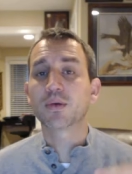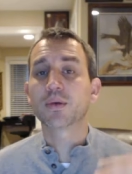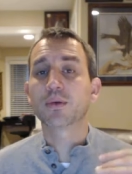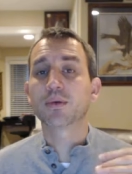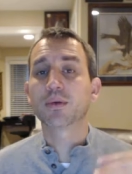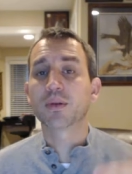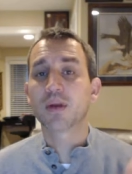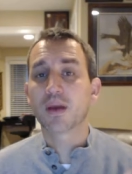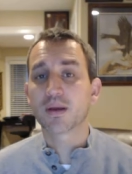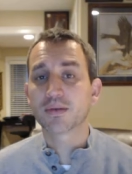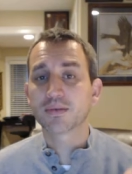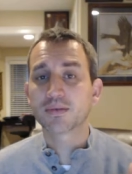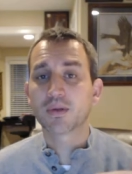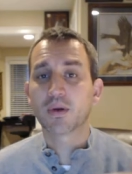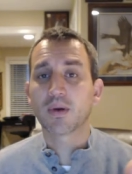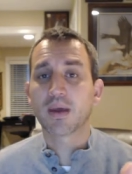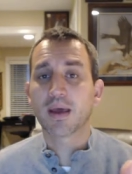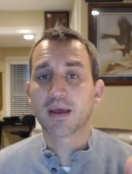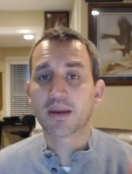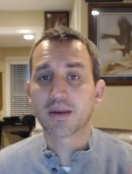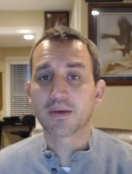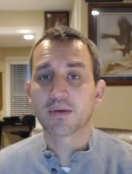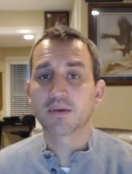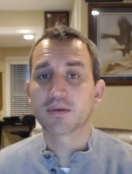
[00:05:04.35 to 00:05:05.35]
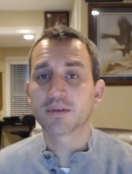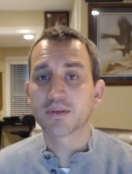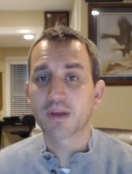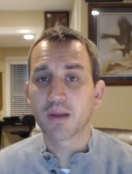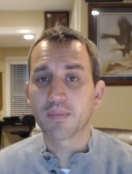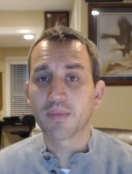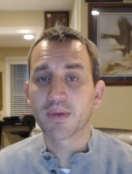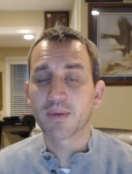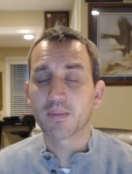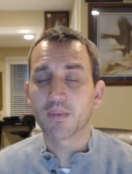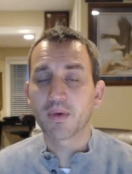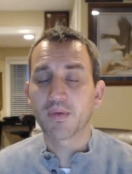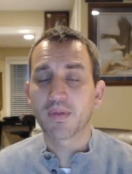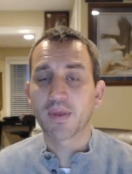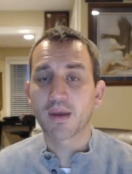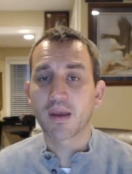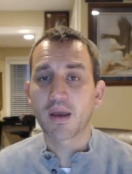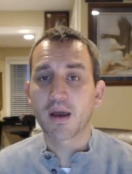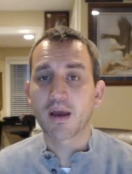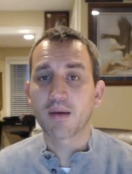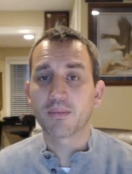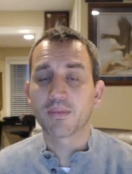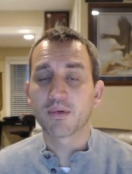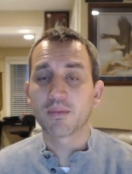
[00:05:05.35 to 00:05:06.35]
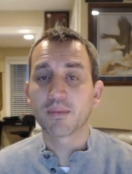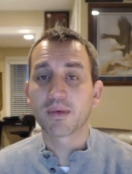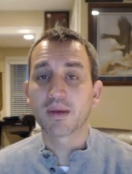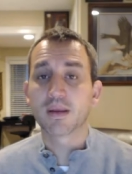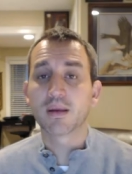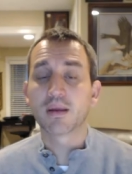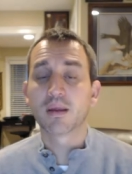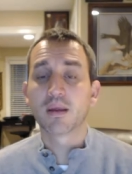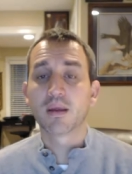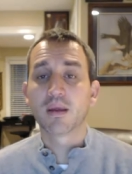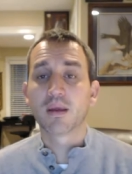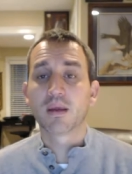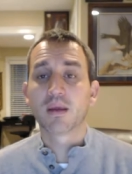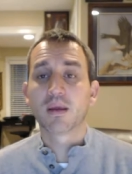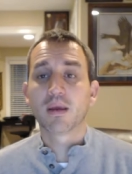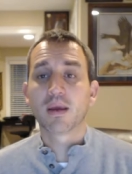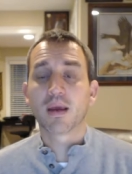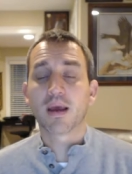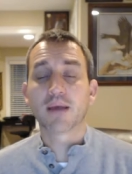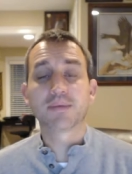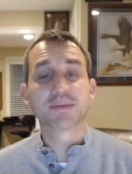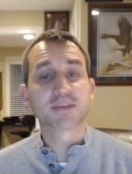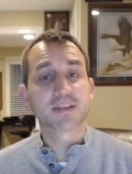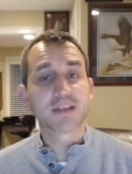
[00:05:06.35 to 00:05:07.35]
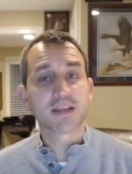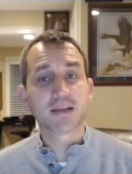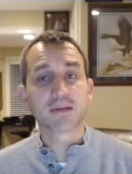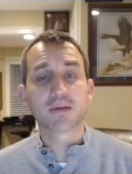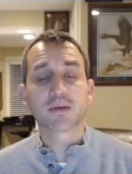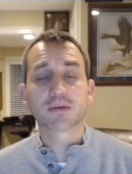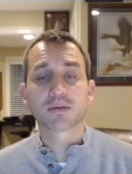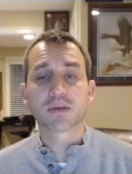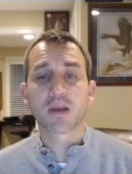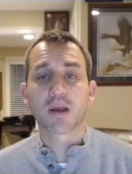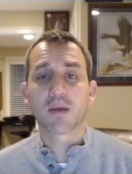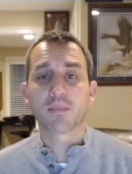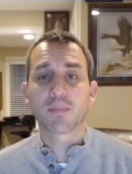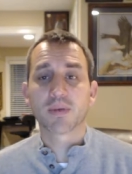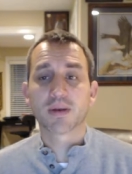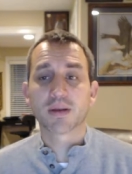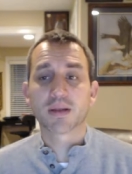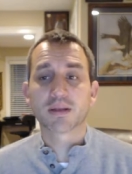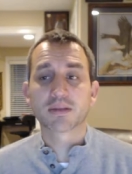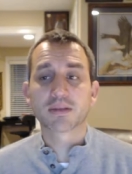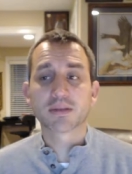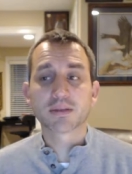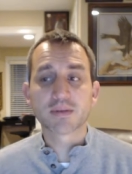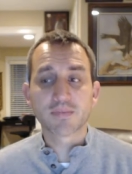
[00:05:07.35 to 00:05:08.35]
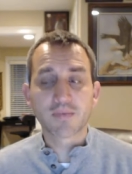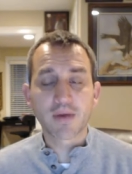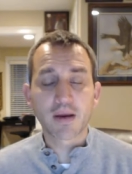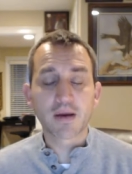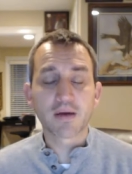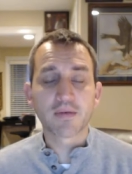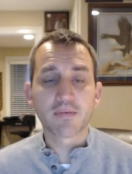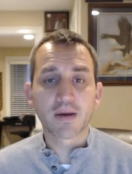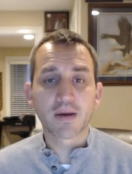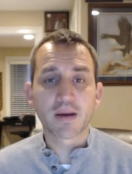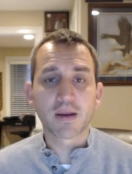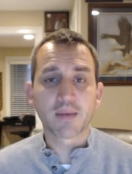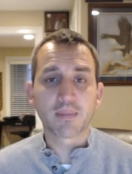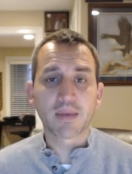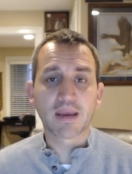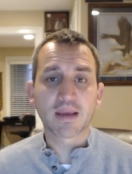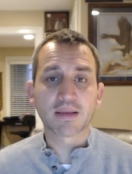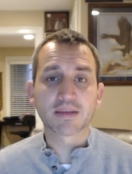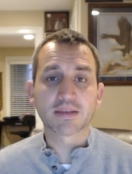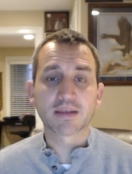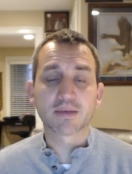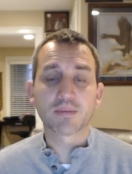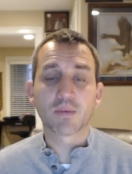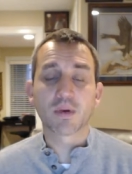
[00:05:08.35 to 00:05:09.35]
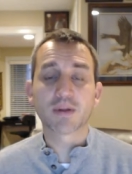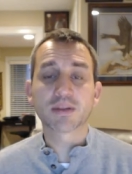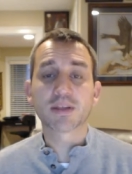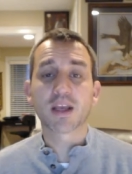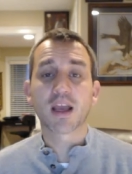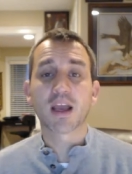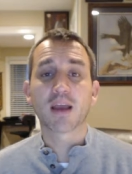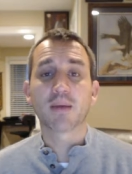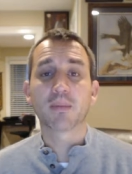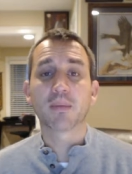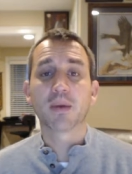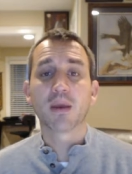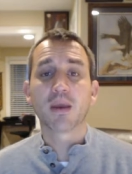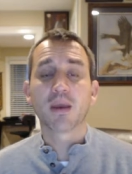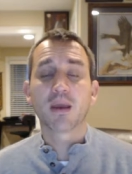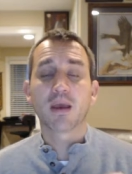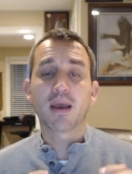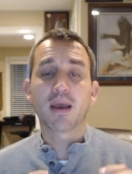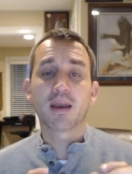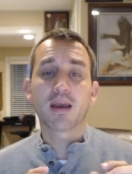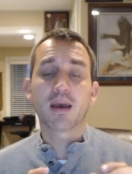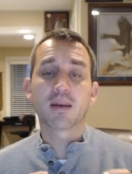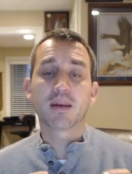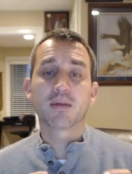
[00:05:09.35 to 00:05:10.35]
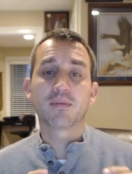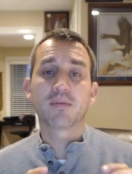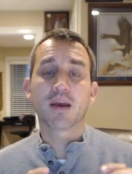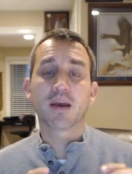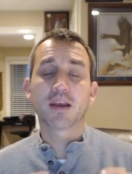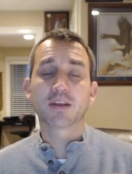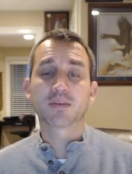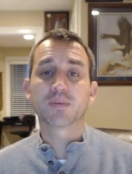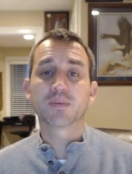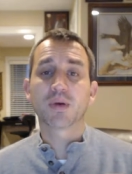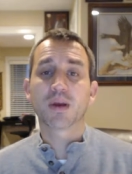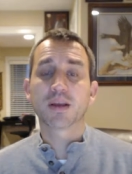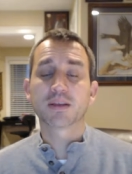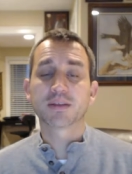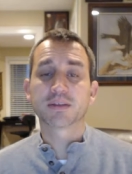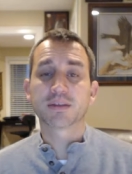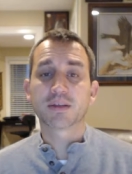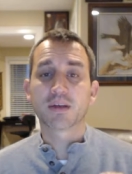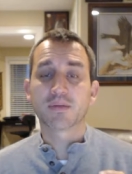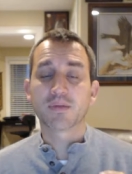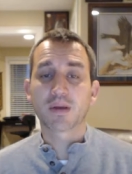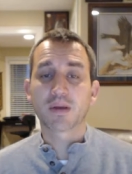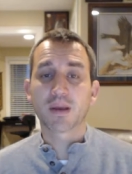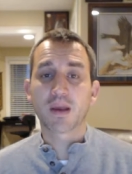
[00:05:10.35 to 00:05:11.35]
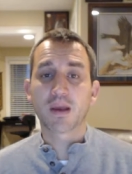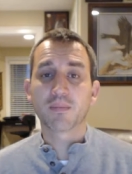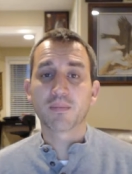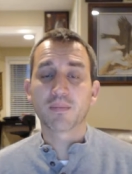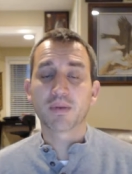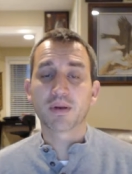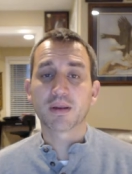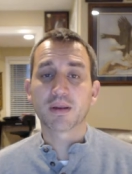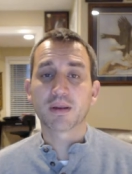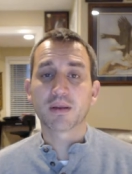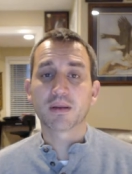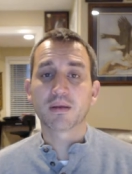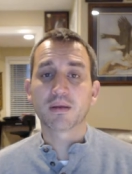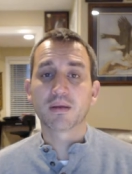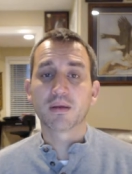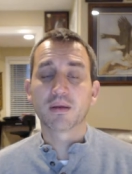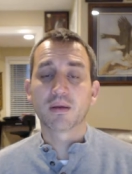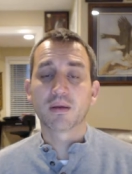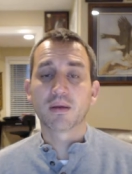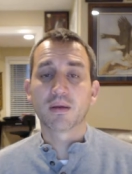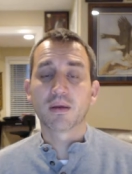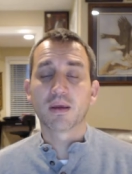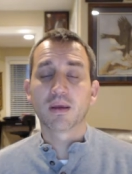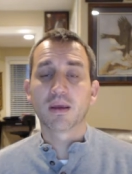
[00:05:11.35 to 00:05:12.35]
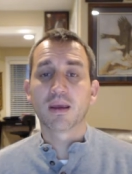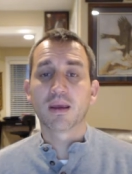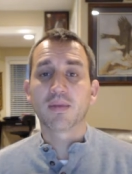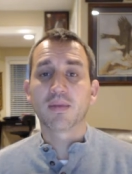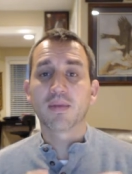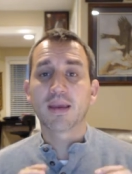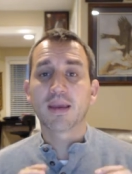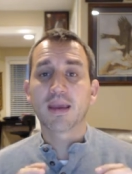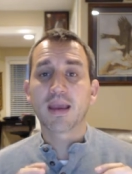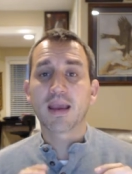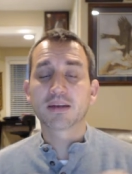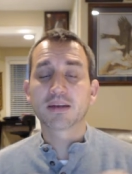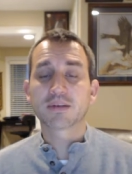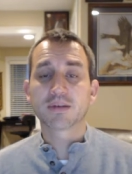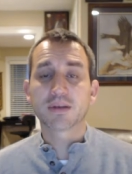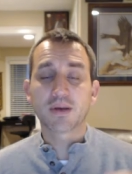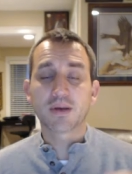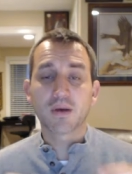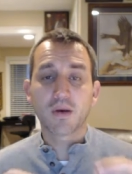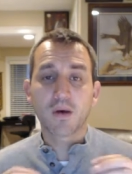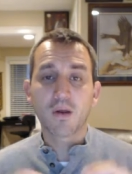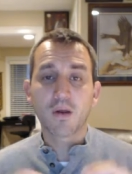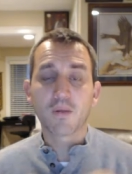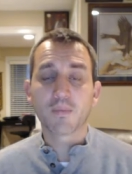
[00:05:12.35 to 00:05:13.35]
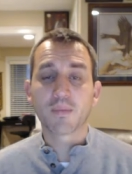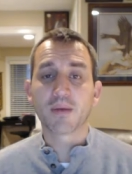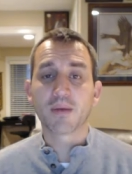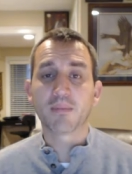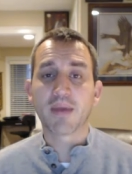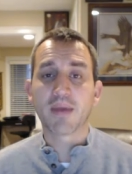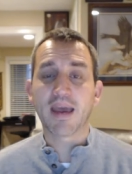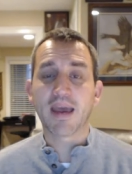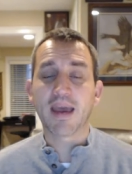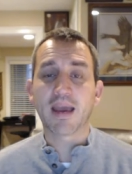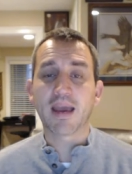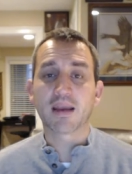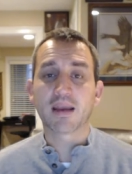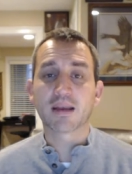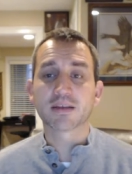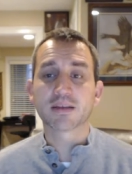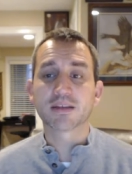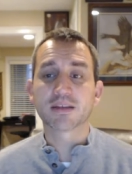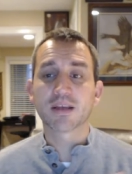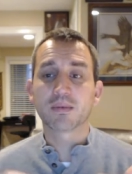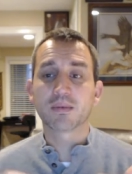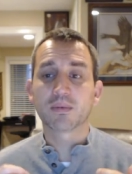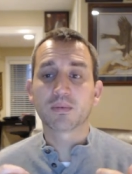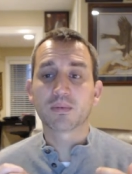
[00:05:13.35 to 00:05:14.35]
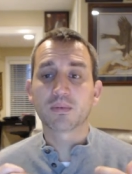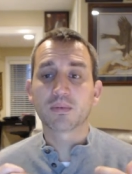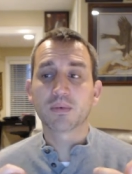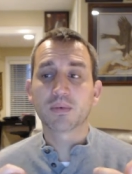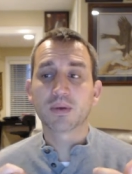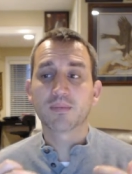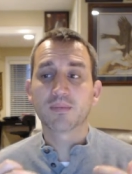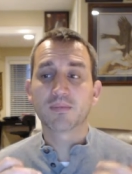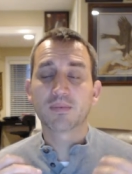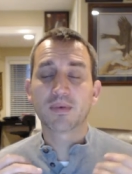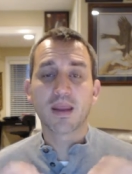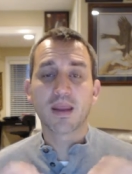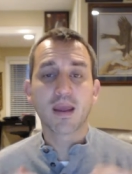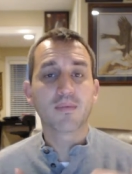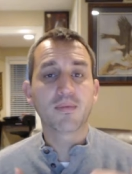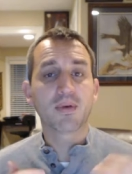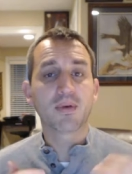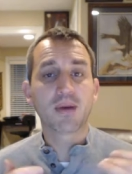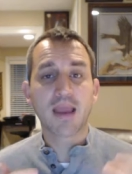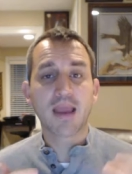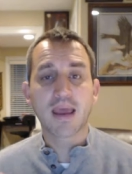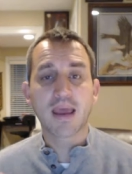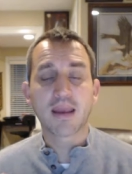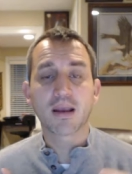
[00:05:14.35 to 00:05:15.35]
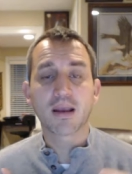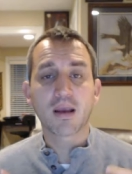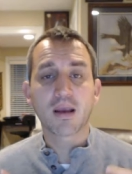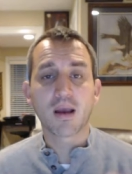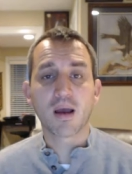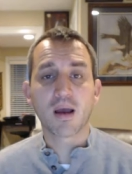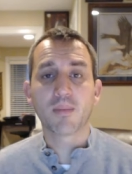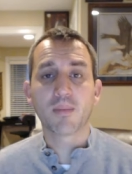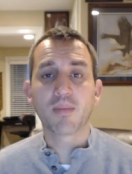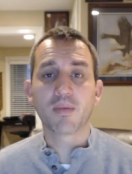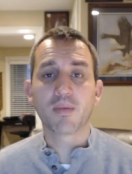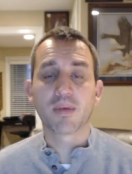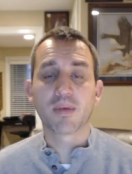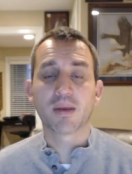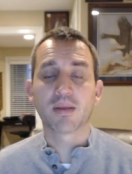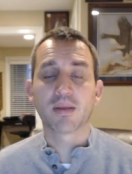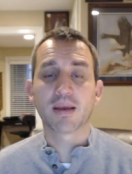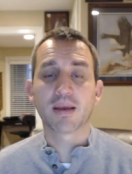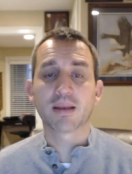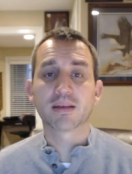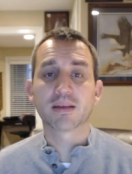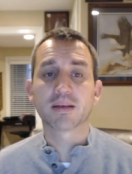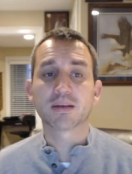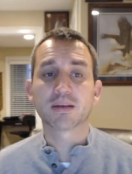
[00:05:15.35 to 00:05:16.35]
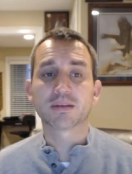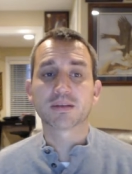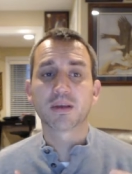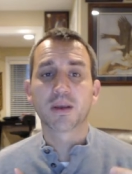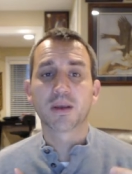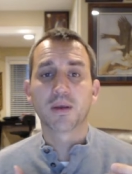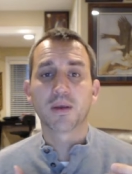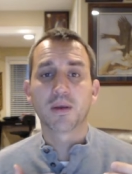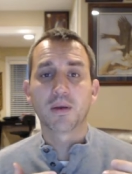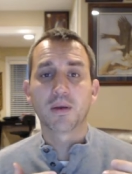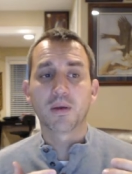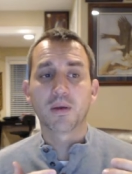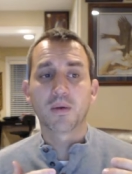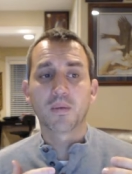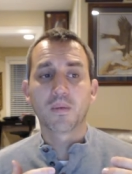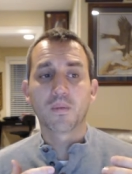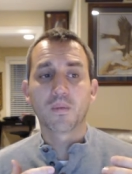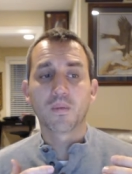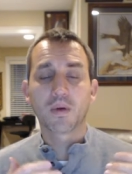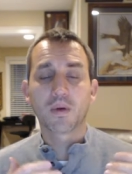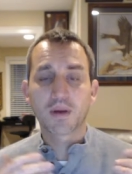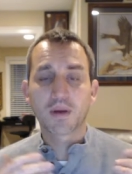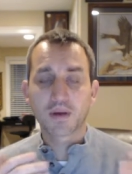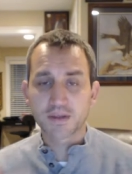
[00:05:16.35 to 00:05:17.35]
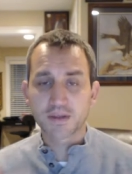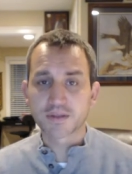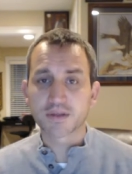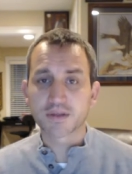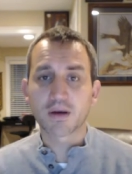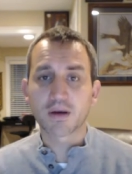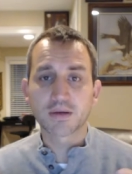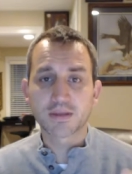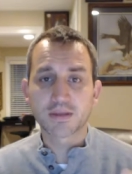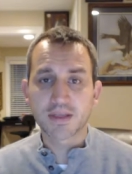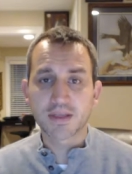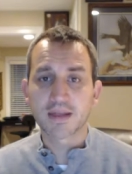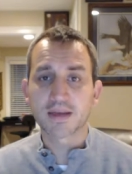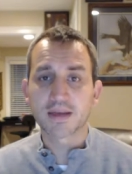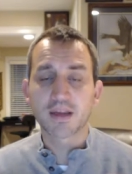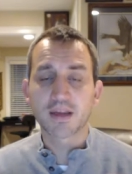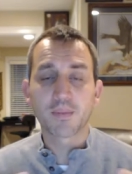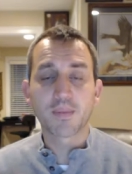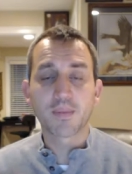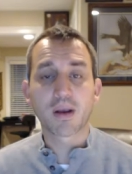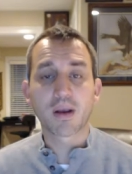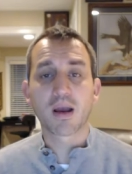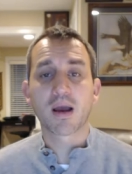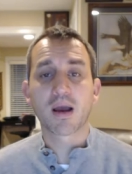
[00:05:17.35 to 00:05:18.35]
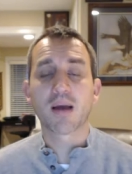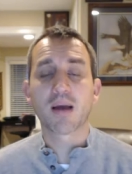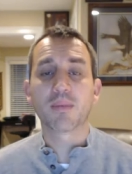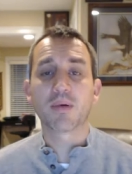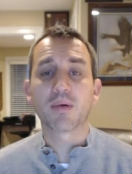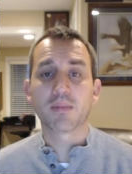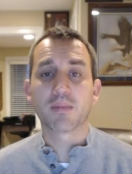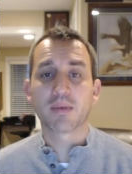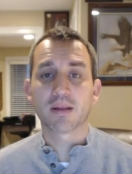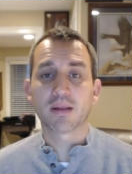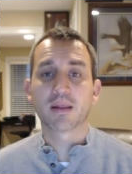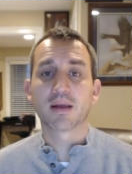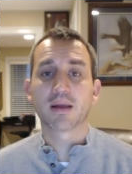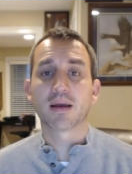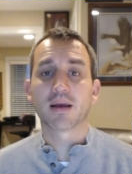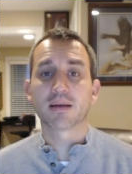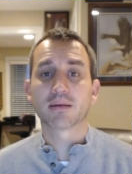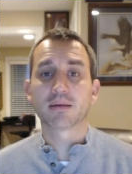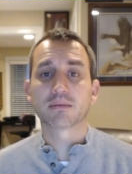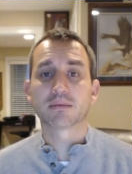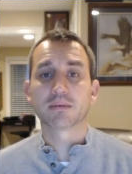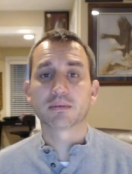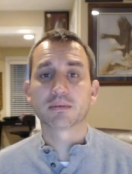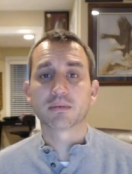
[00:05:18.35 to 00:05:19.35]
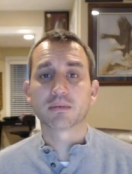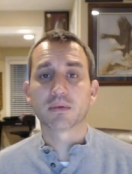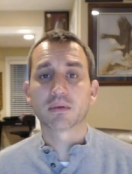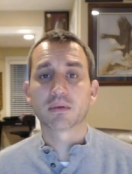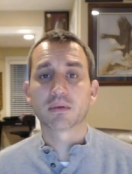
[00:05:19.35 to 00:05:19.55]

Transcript: to who does know how to do something with a compliment? I've seen those companies. It's very, very amazing. One time I got a vice president of a company and they actually called me back and said, we've never had a compliment like this. We're going to start setting up a compliment line.